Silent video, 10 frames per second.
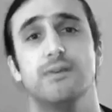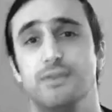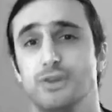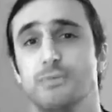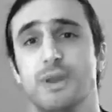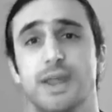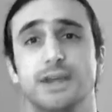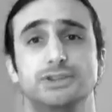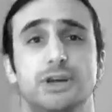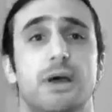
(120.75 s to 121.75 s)
of human
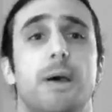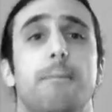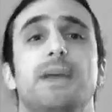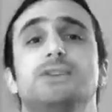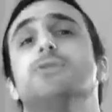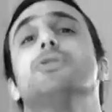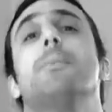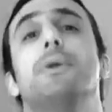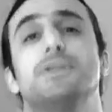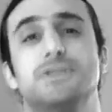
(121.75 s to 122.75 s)
nature based on the
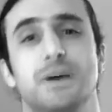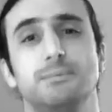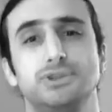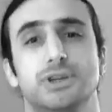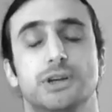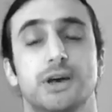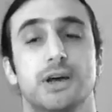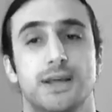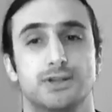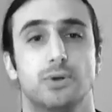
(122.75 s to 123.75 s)
presumption
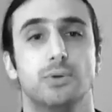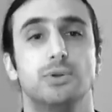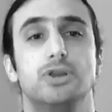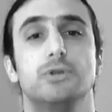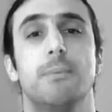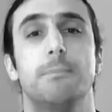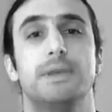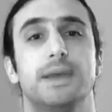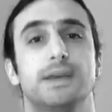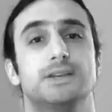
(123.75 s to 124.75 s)
that all human
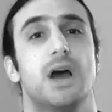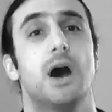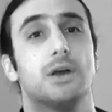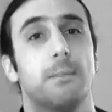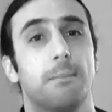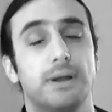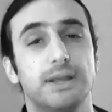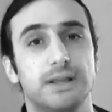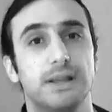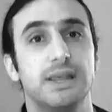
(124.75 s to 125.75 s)
beings are
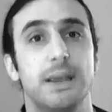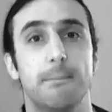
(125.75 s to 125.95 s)
completely